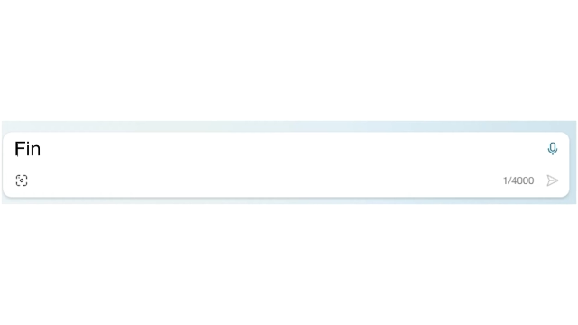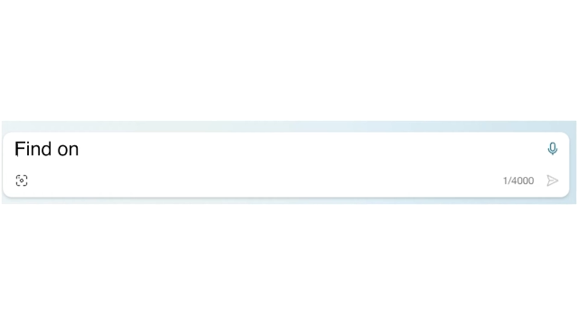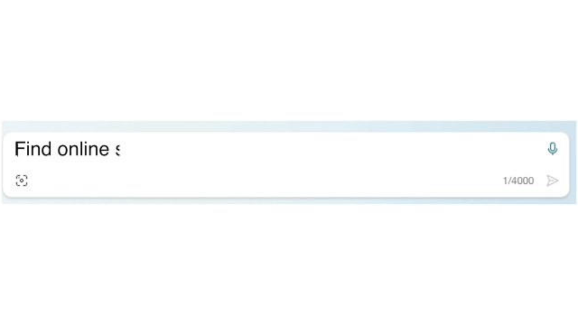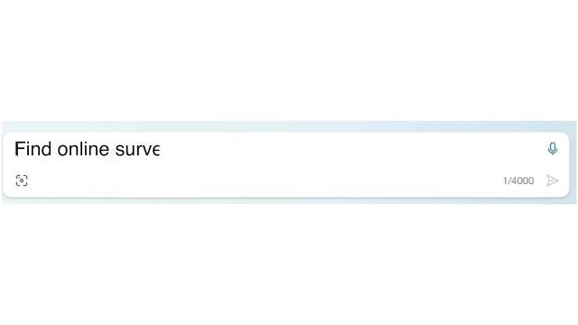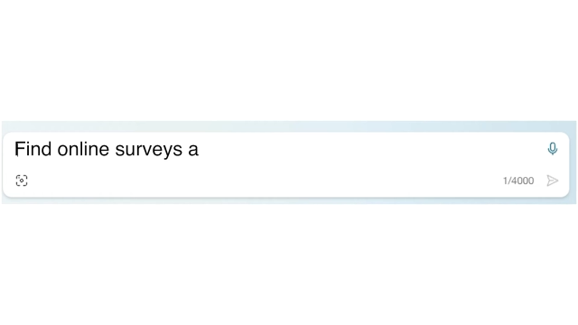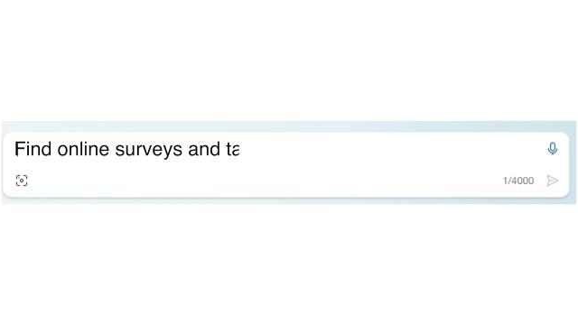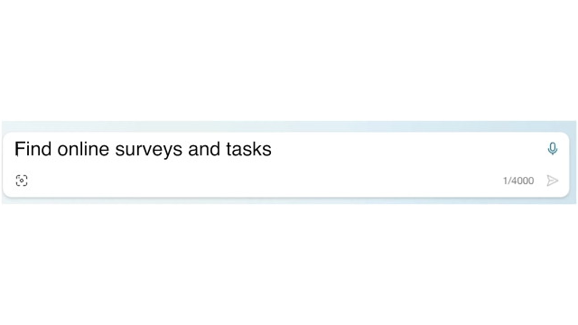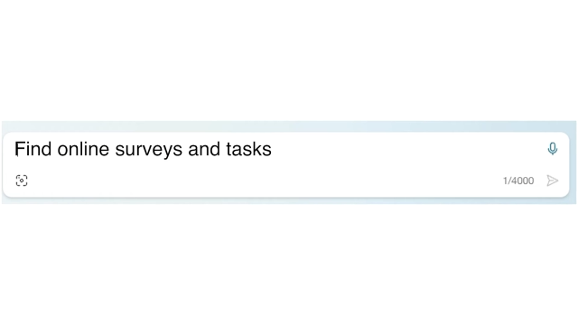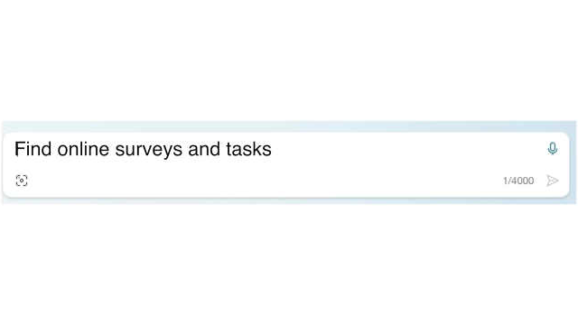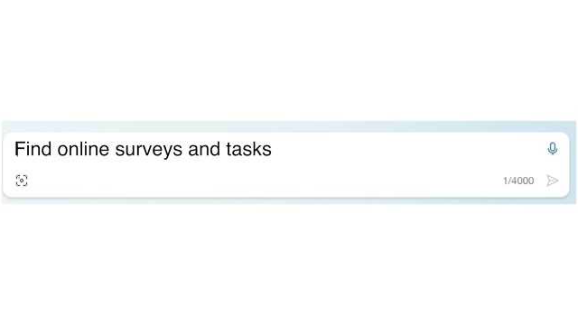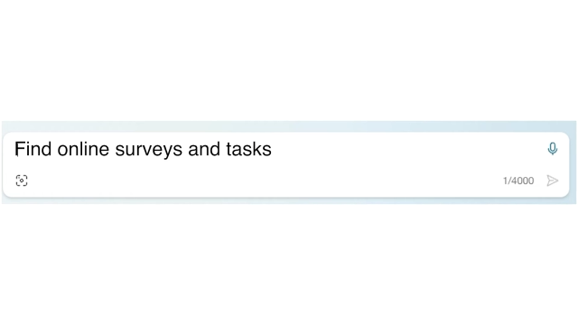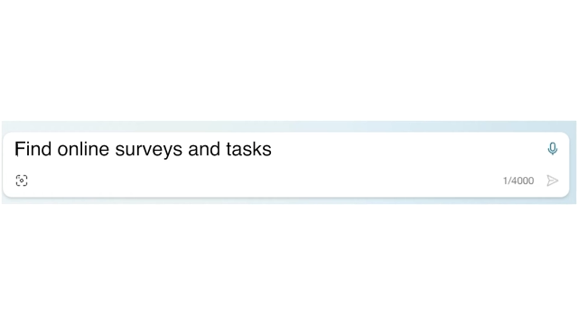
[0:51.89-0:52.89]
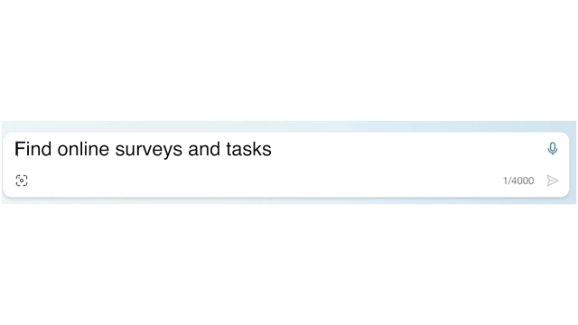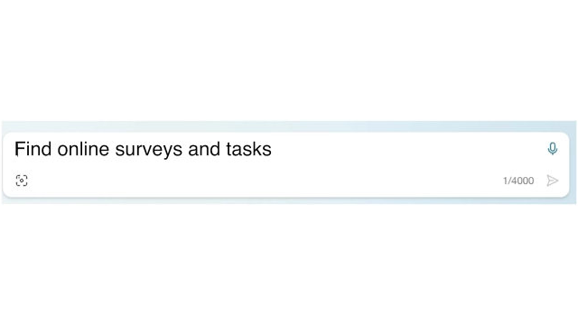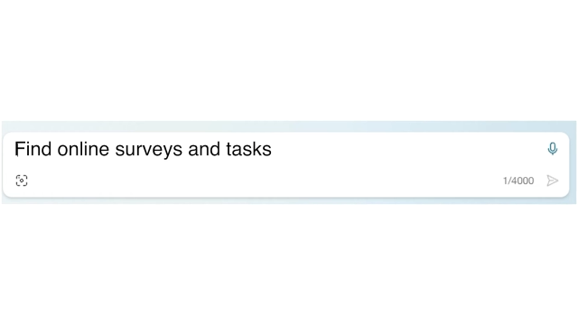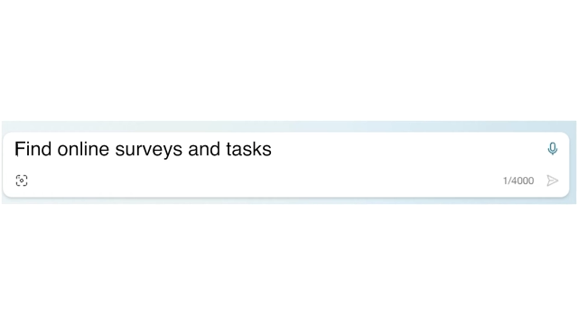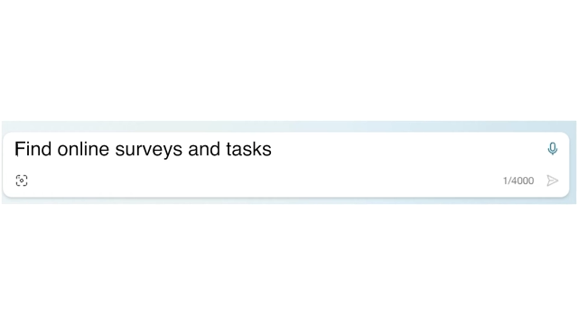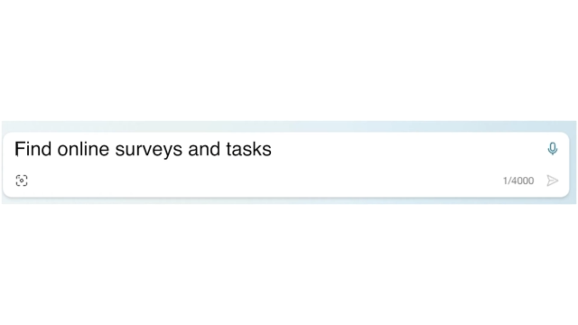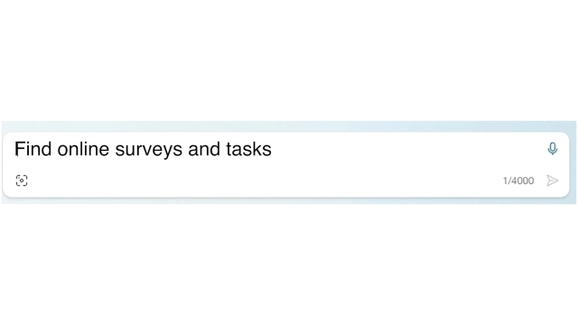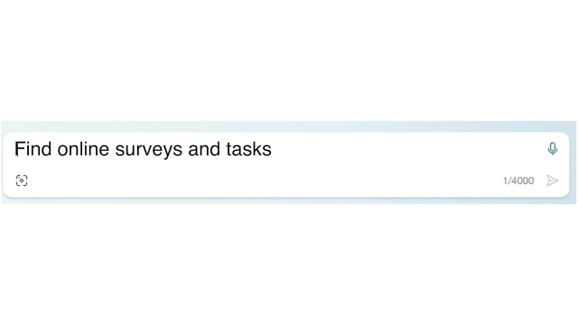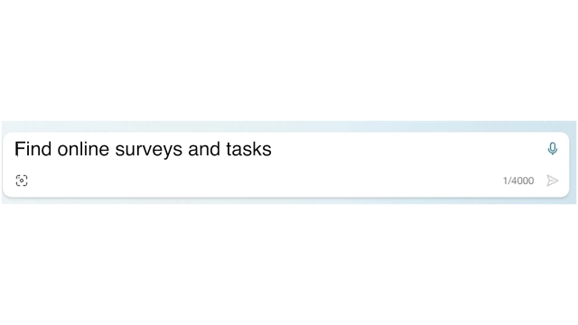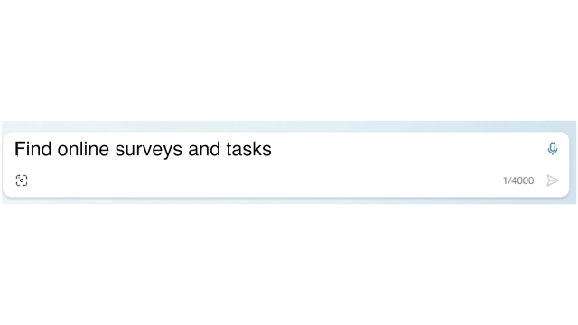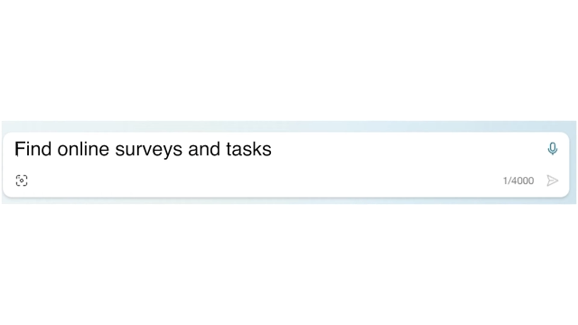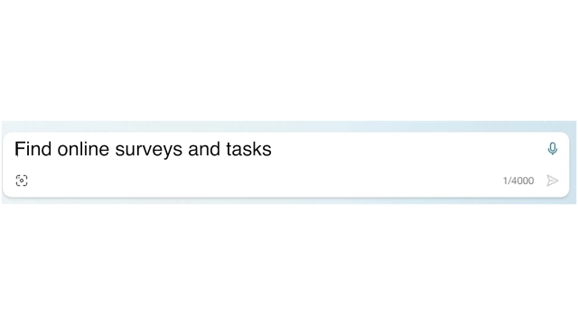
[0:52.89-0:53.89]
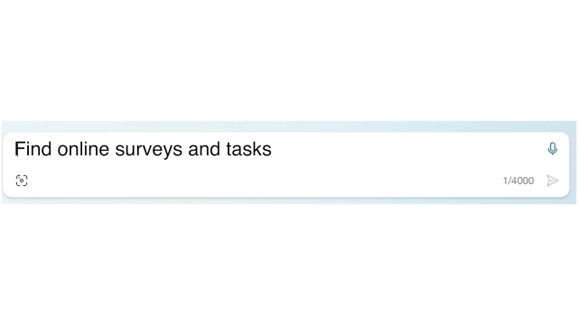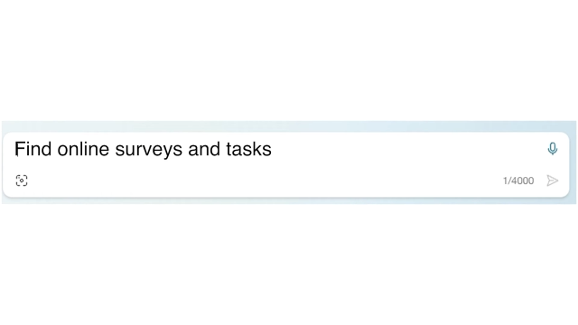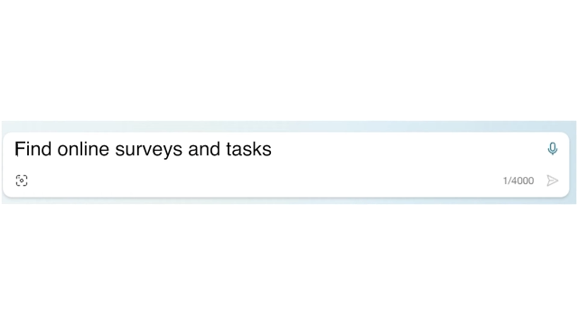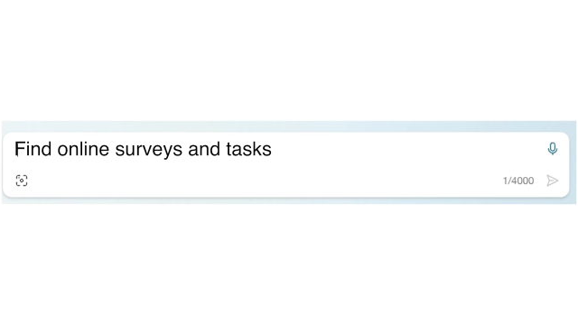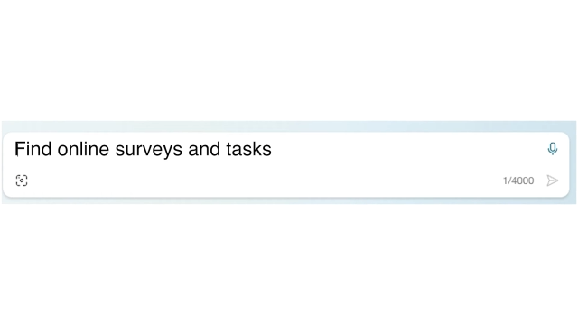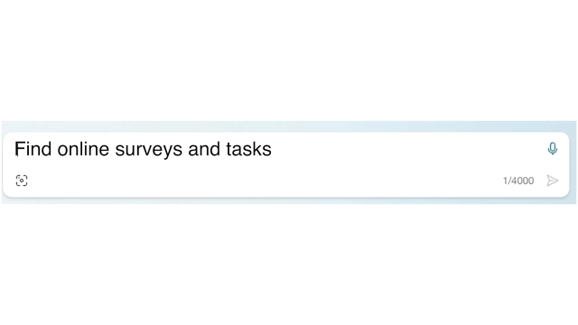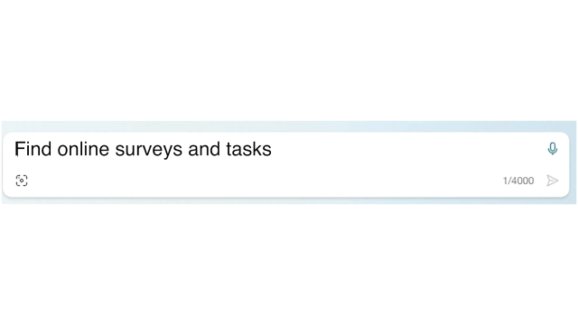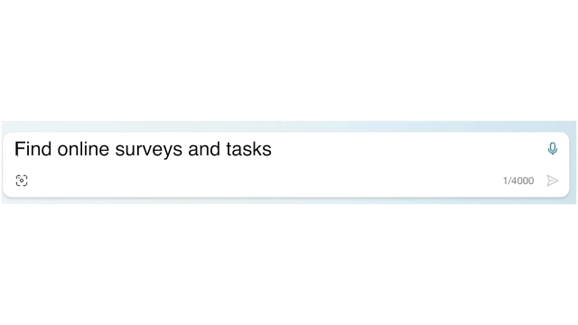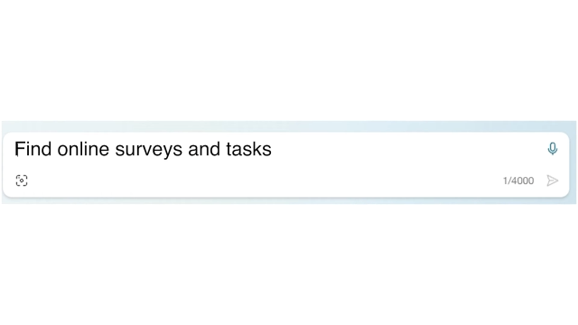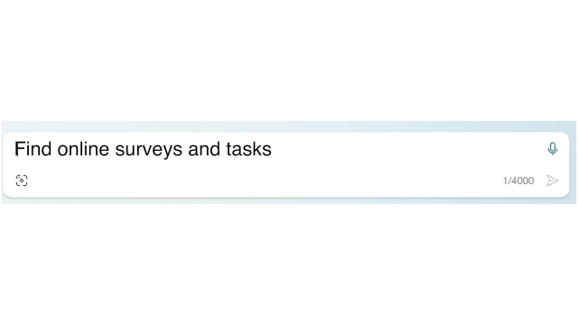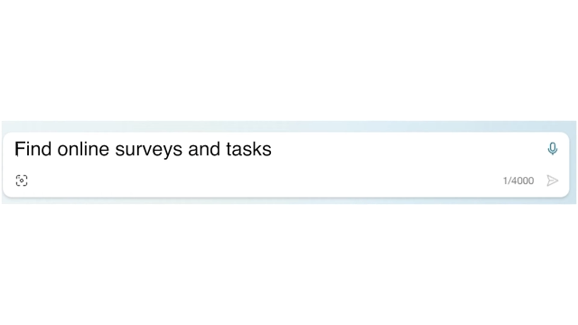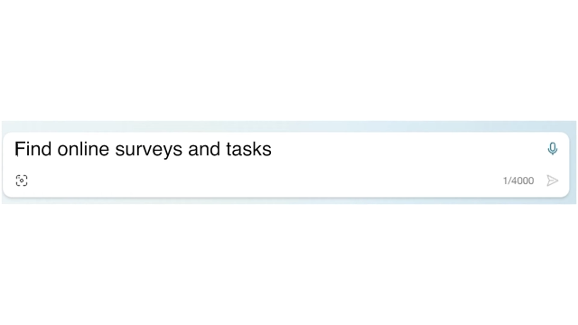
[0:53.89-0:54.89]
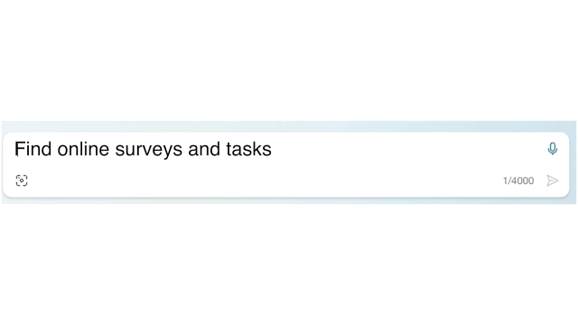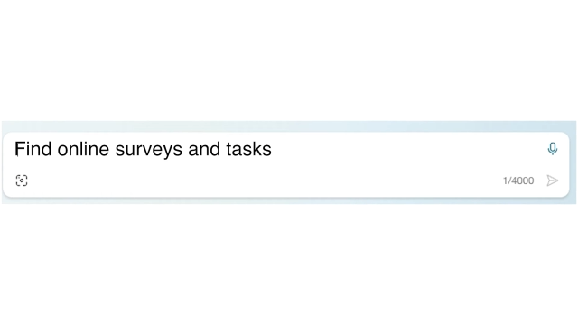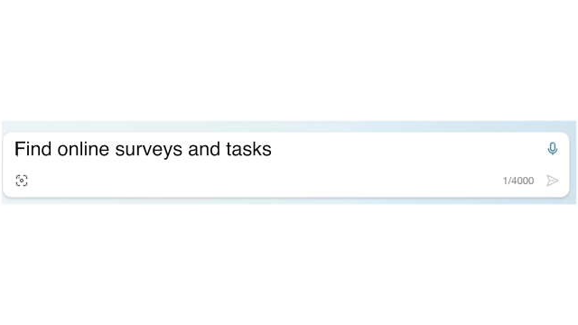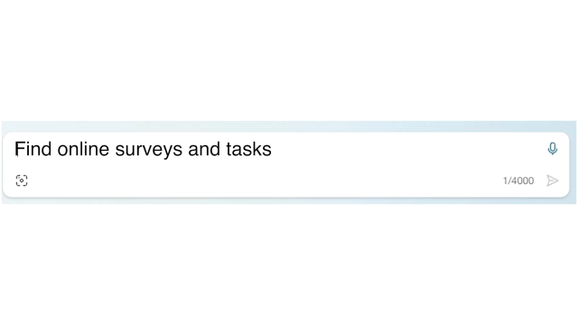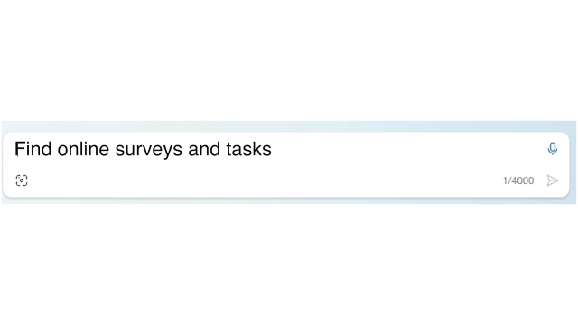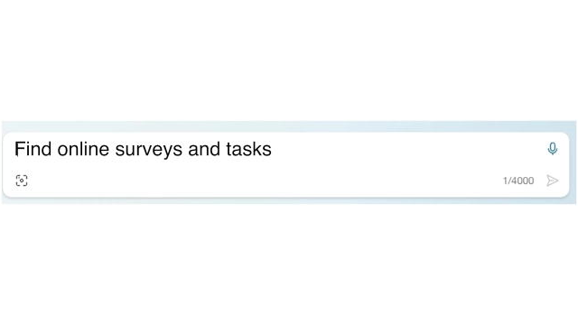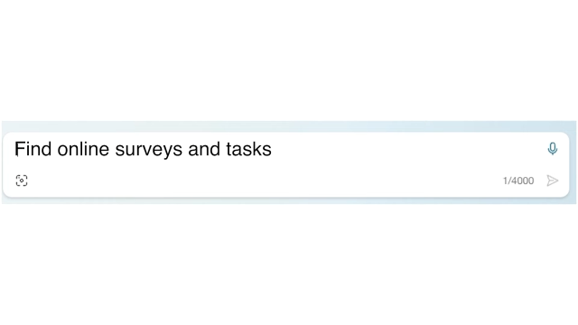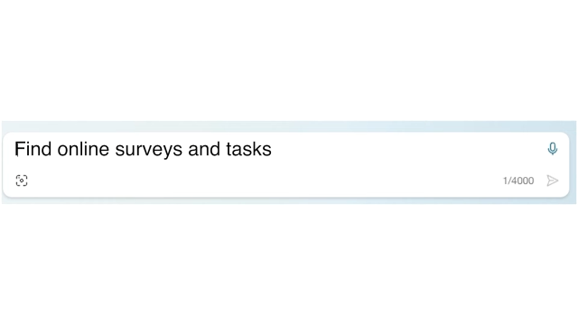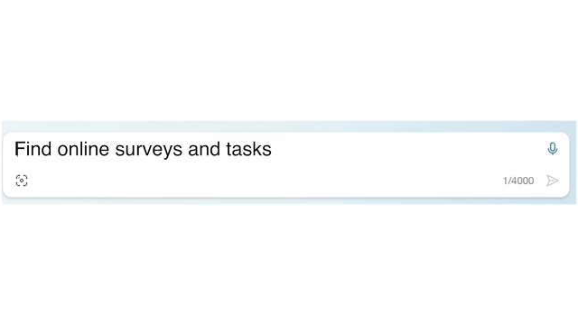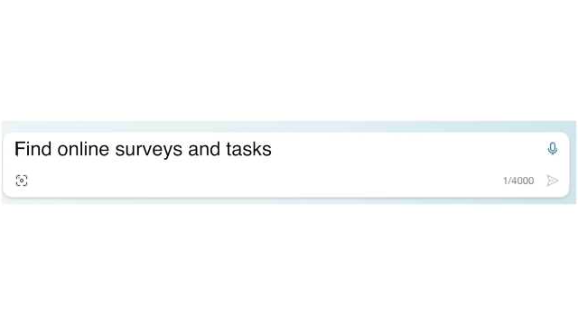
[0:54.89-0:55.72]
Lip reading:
Nobody's mouth can be seen.